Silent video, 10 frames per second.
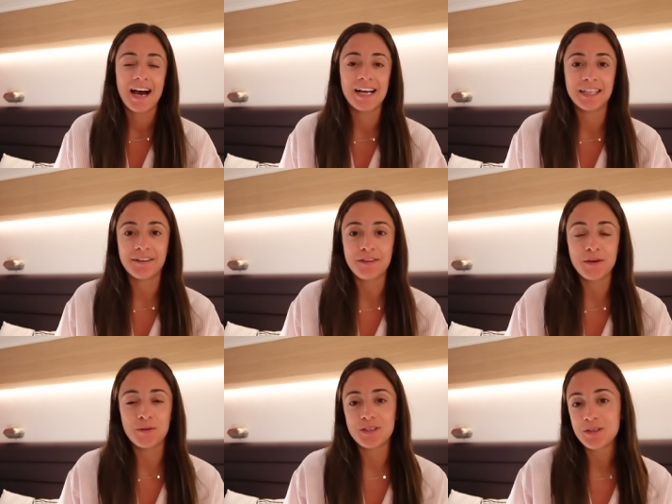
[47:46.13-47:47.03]
I love
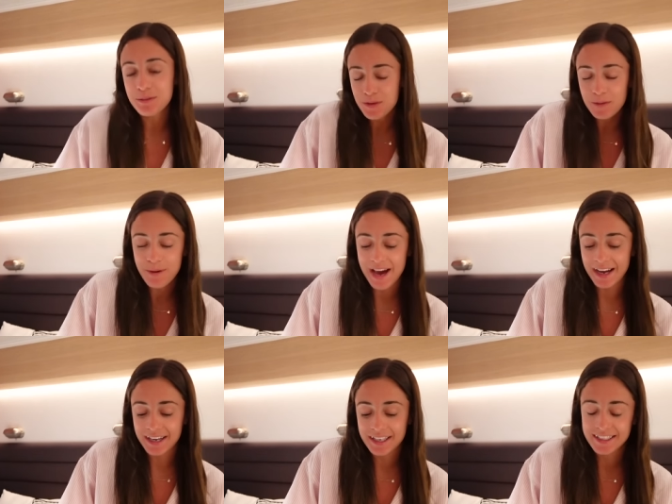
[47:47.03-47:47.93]
you to the moon and
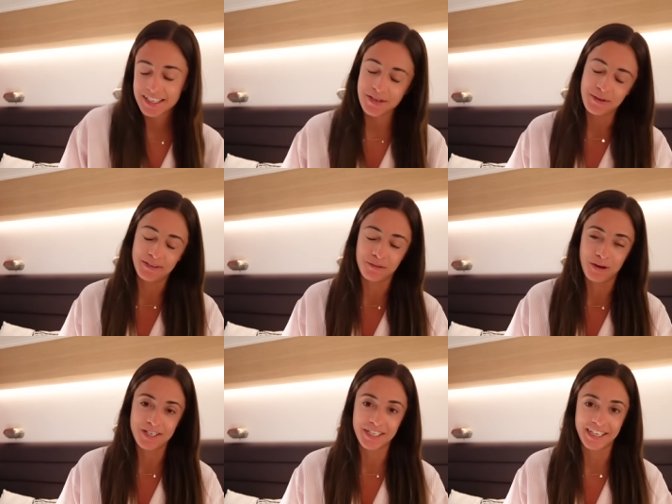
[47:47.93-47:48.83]
back. Thank you again for
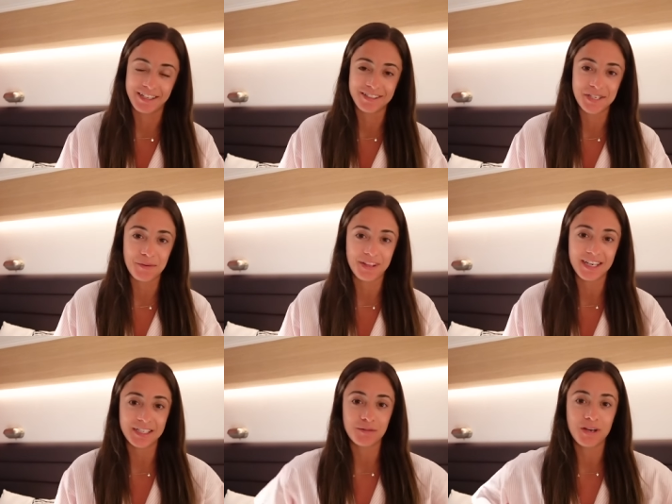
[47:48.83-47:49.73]
watching, and I'll see you in the
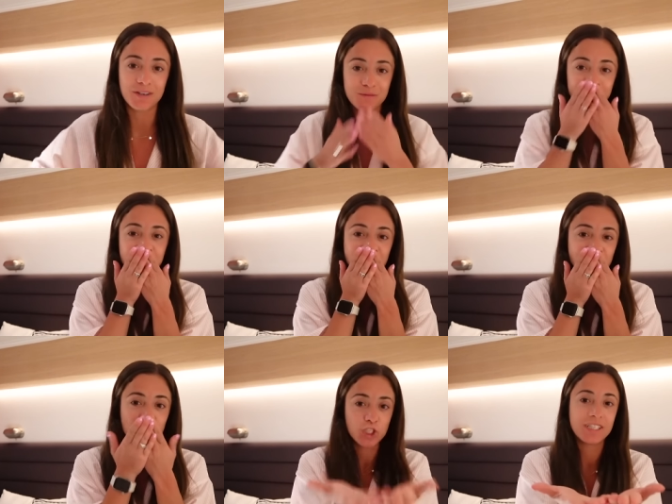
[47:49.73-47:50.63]
next one.
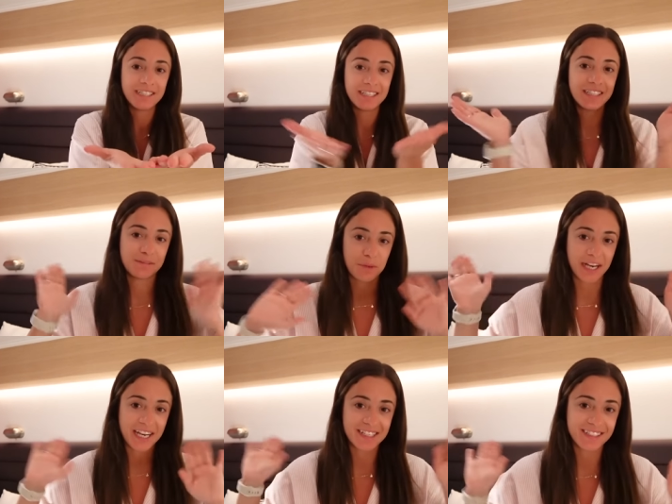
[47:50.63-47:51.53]
Bye,
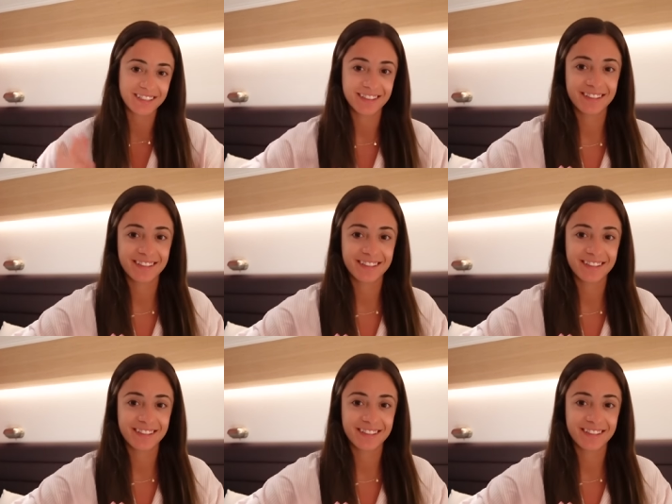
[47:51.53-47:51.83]
guys.